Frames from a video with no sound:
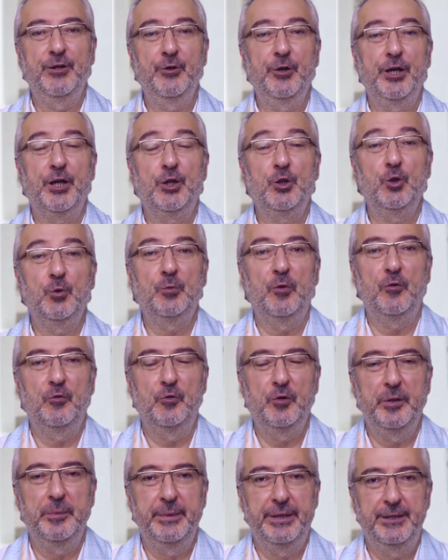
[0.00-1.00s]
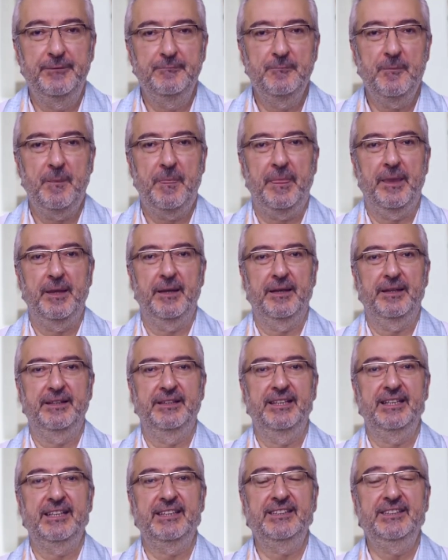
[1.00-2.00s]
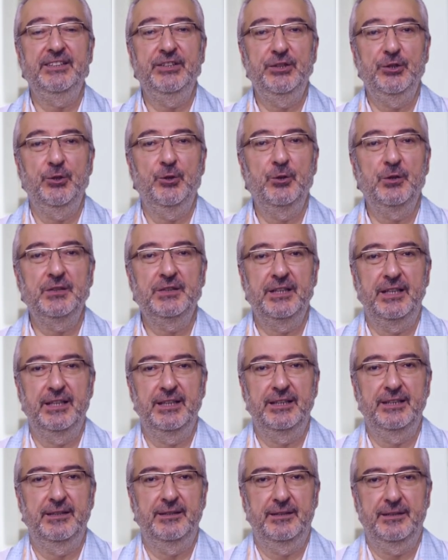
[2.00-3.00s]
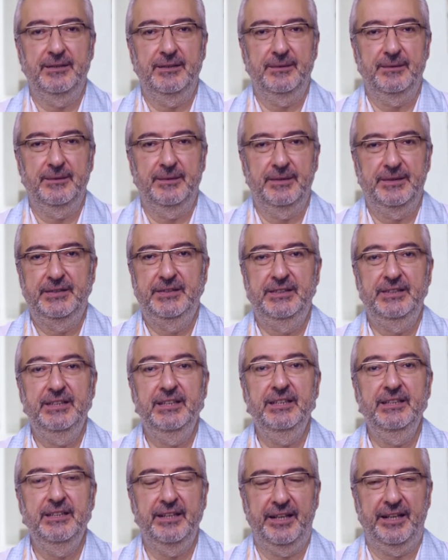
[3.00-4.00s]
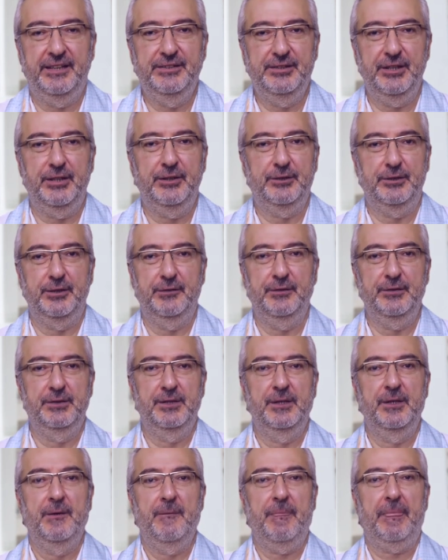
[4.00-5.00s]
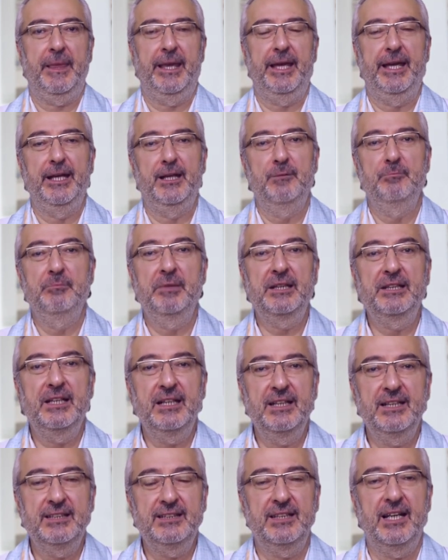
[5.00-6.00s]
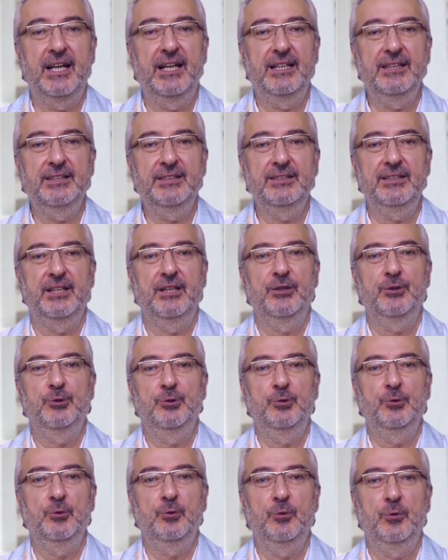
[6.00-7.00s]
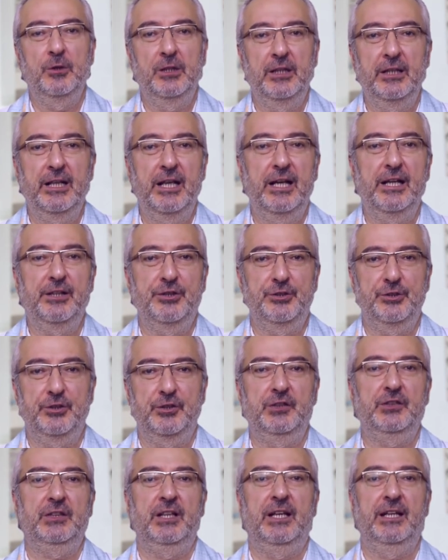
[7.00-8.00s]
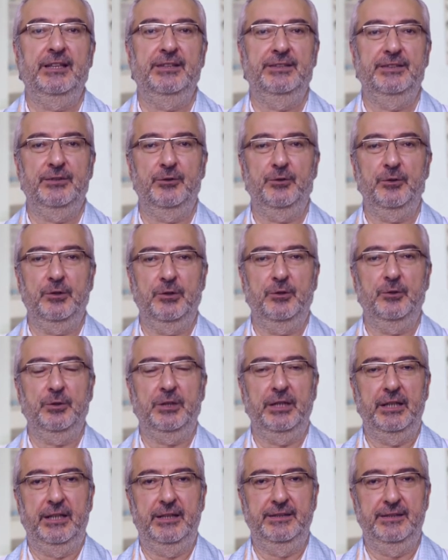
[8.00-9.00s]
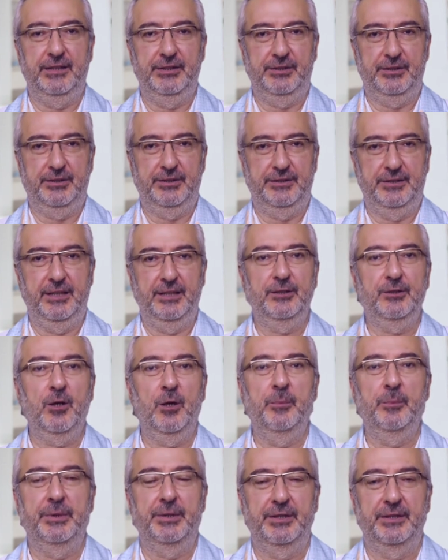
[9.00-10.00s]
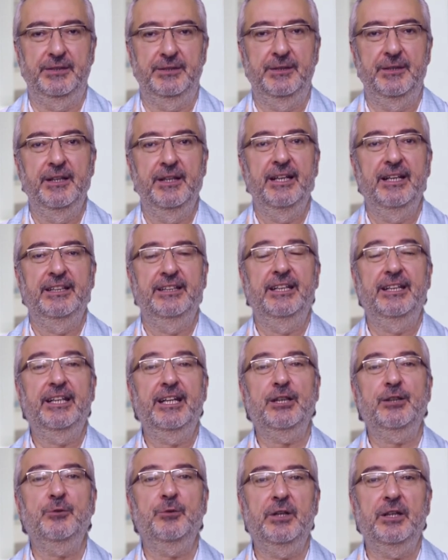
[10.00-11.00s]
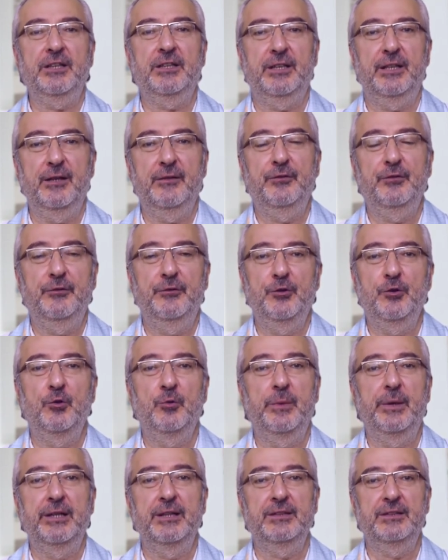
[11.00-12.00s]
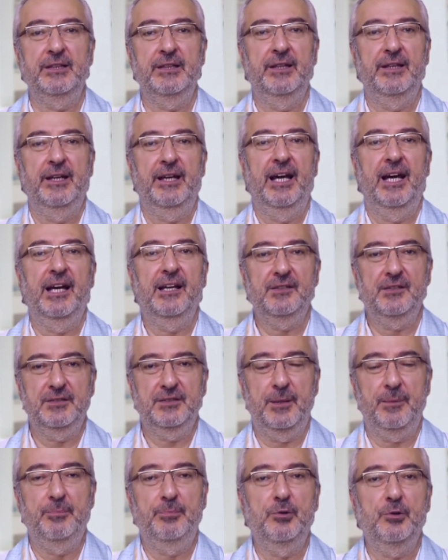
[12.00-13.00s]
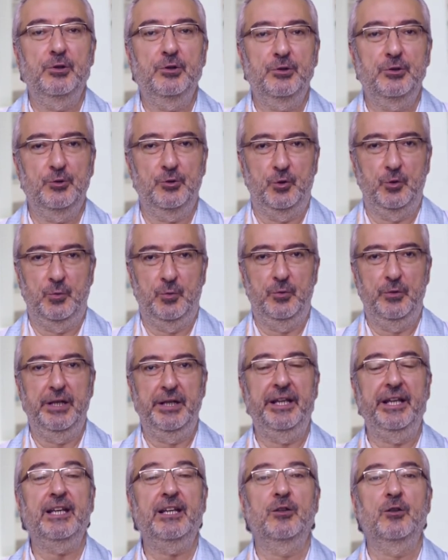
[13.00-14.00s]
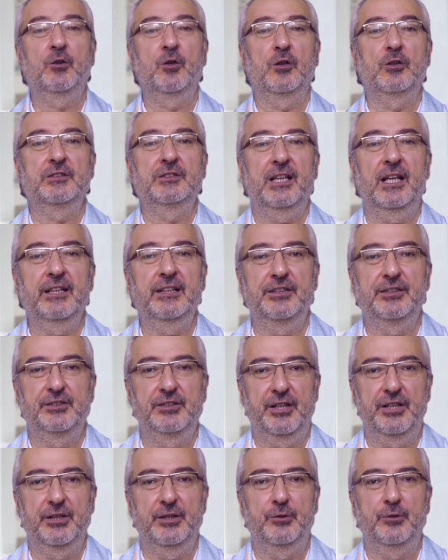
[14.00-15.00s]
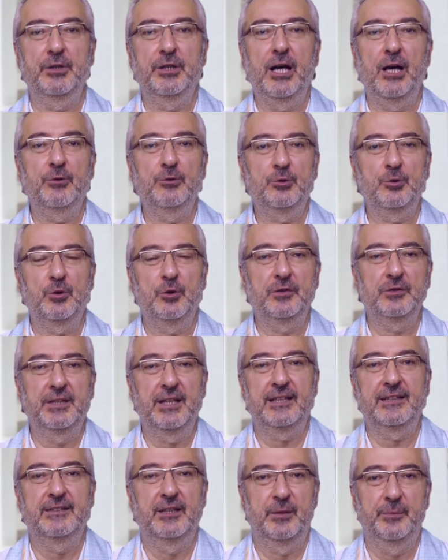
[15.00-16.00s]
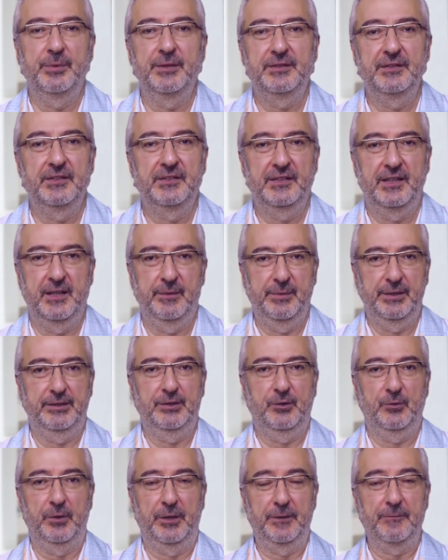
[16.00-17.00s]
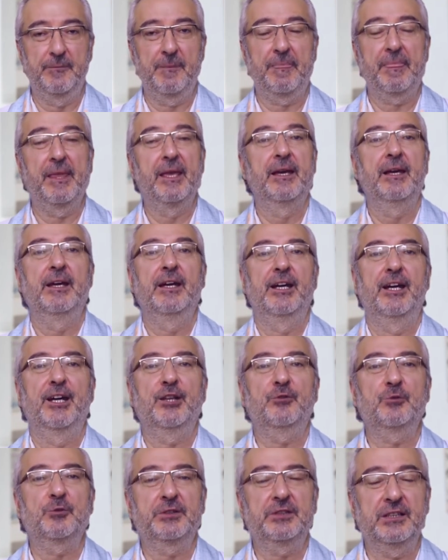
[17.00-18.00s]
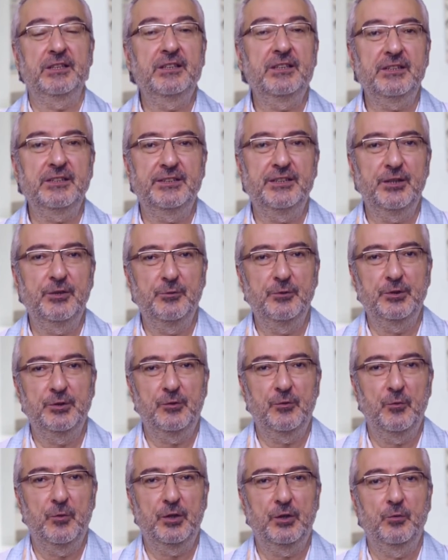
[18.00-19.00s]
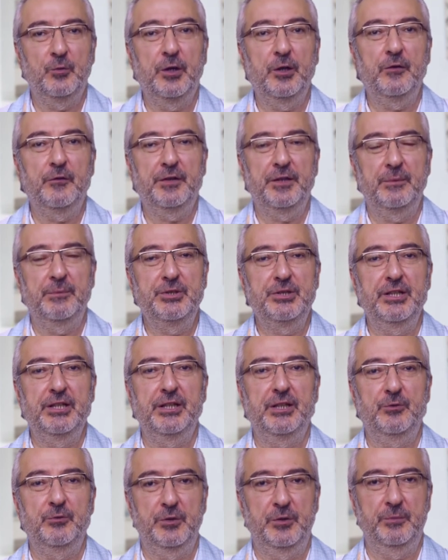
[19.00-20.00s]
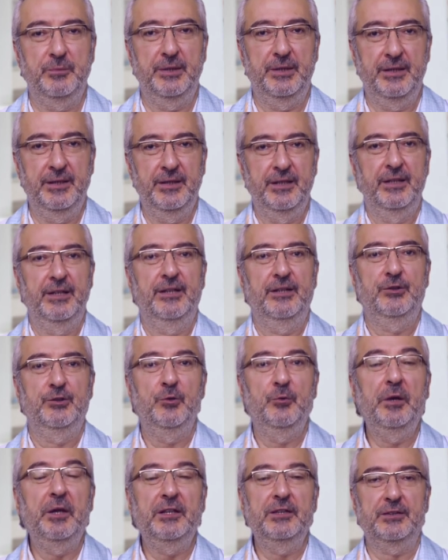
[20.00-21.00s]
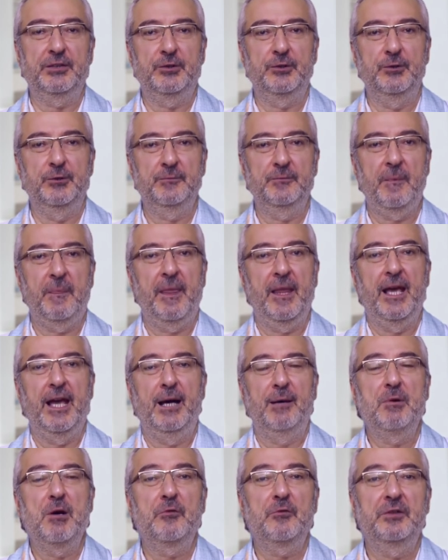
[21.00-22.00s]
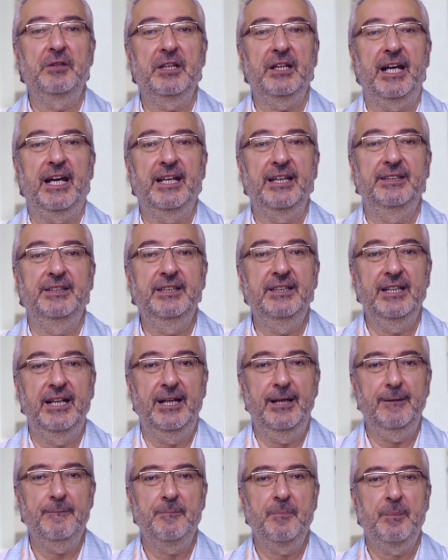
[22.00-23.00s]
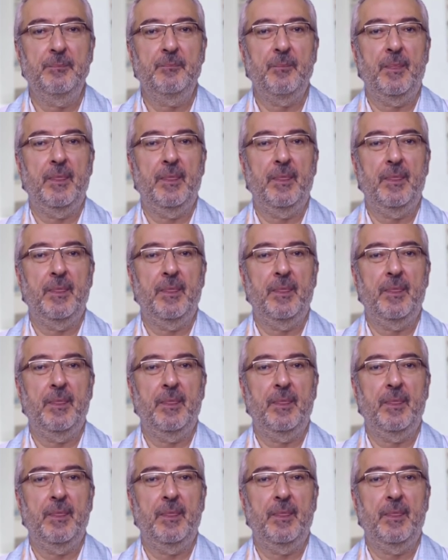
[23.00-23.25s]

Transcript: I know a group of women, their CEOs and senior executives in middle size to larger size organizations and companies. They get together every few months as a support group where they can consult each other on how to conduct their business in a better way. It was interesting what one of them shared with me two weeks ago about their idea